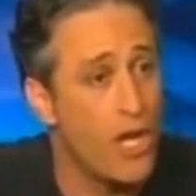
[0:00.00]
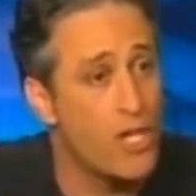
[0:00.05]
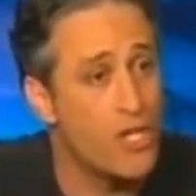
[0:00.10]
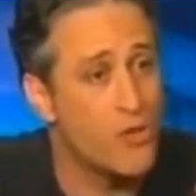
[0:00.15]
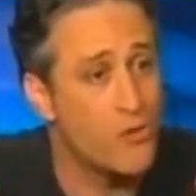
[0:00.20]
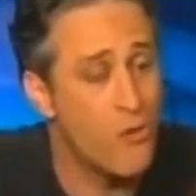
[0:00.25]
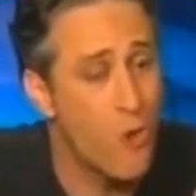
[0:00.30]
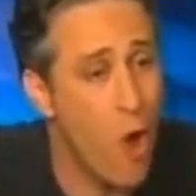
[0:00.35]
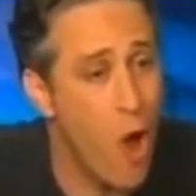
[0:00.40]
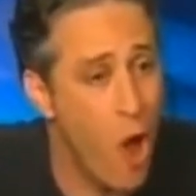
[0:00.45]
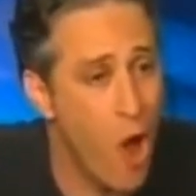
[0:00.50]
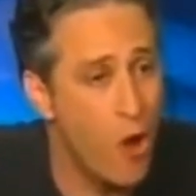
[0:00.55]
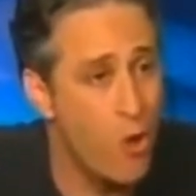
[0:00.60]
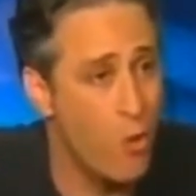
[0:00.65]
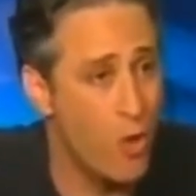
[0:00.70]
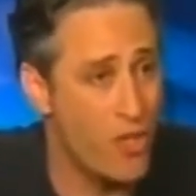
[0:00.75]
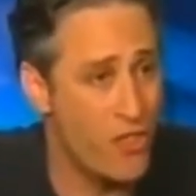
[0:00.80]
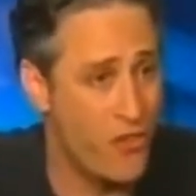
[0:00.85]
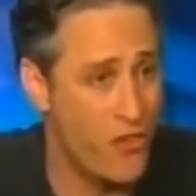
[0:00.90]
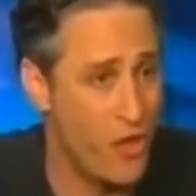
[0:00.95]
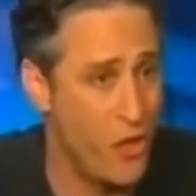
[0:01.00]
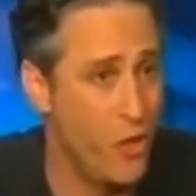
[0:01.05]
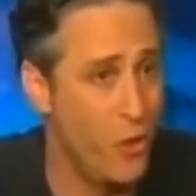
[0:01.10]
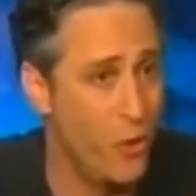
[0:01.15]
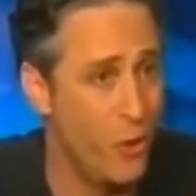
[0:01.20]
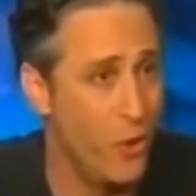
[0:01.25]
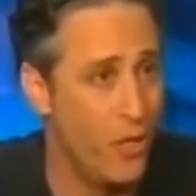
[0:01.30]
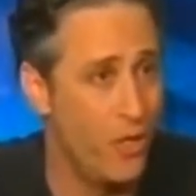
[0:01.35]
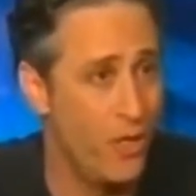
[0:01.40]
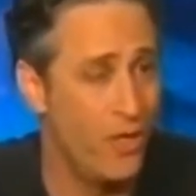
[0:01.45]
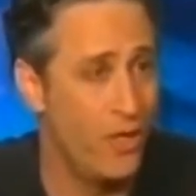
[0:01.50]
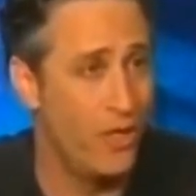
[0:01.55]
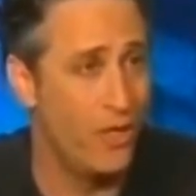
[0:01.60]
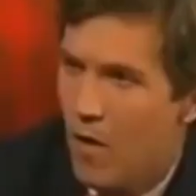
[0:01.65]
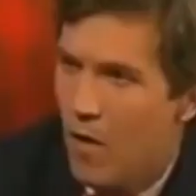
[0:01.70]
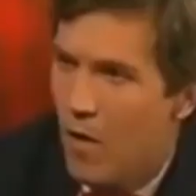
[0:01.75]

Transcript: What is wrong with you?